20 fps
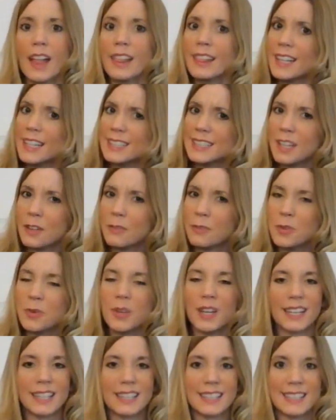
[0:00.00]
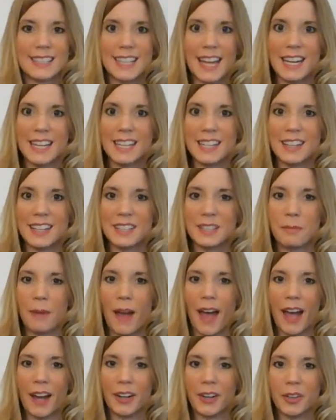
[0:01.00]
Let's see if you can extend this
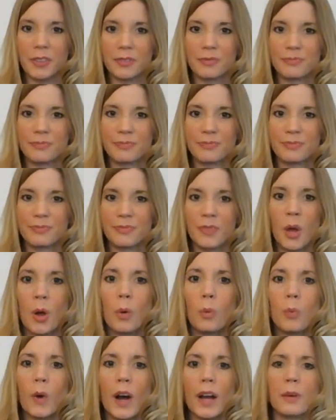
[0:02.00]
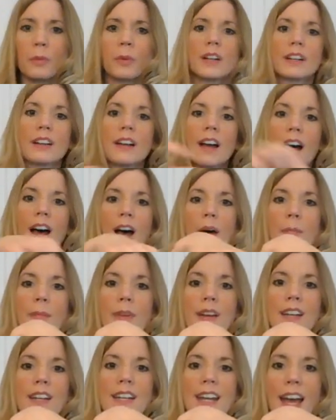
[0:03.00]
pattern. What would
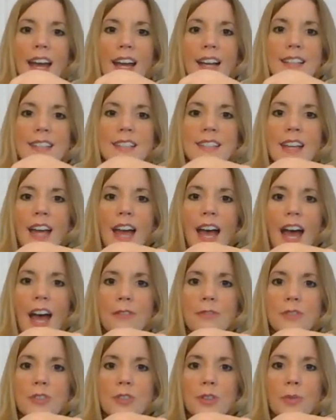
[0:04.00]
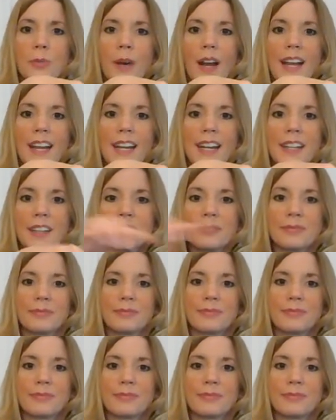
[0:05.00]
come next after rain?